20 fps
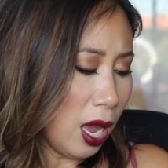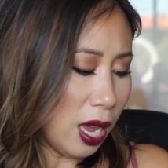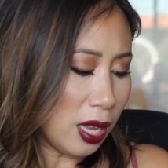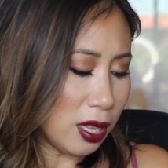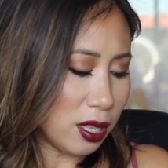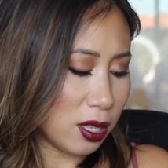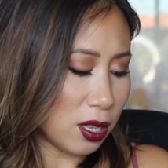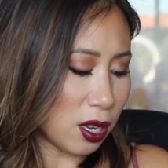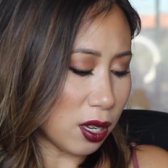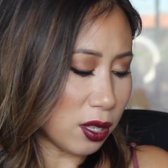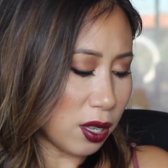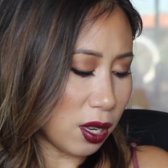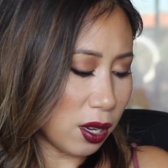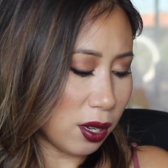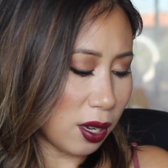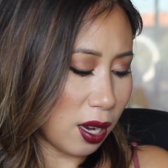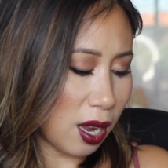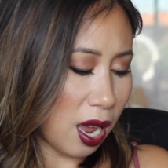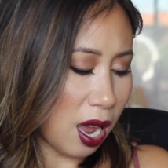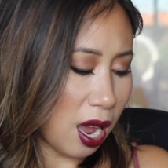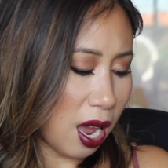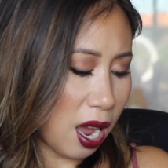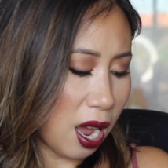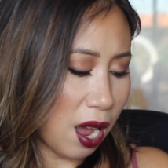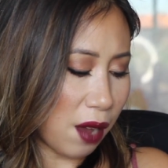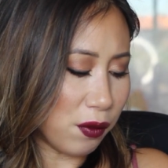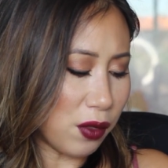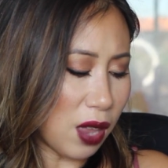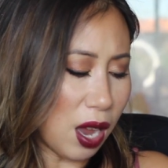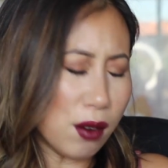It doesn't
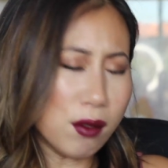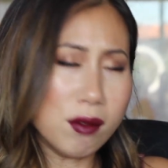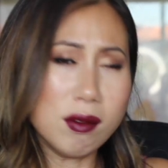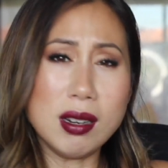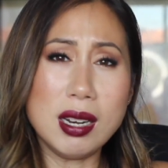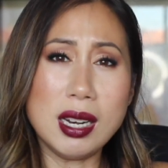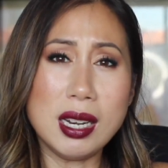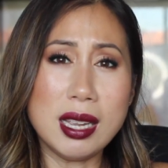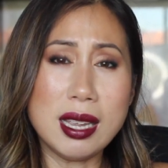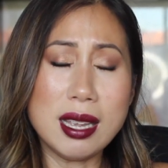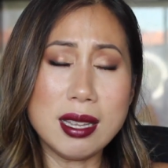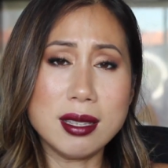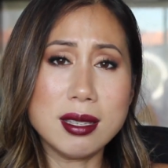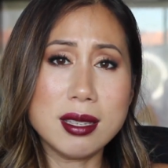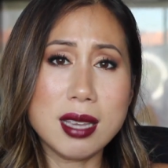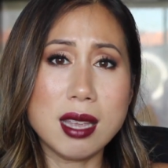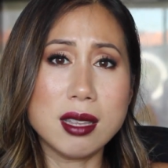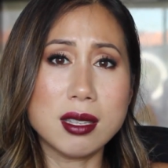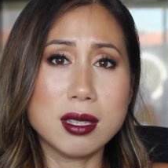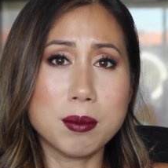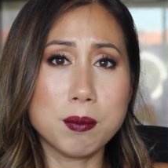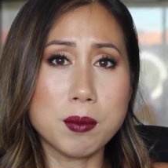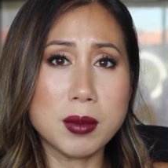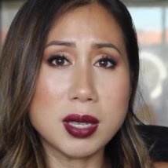have that really intense